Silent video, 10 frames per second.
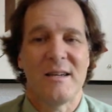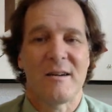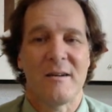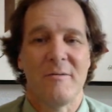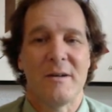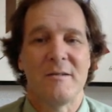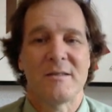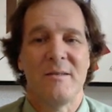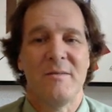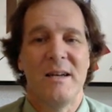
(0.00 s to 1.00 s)
you're going to want to do
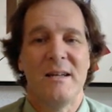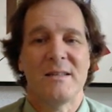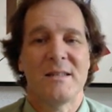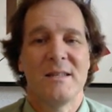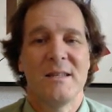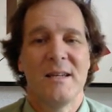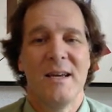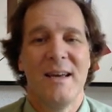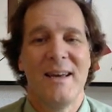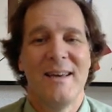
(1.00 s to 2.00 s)
something else.
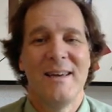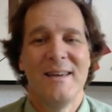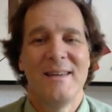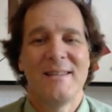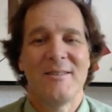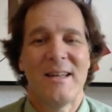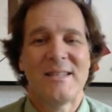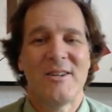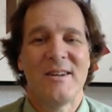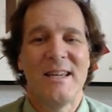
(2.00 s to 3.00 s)
So
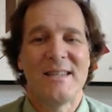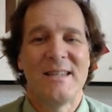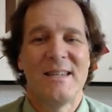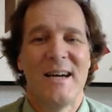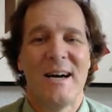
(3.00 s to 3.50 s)
that's your hint.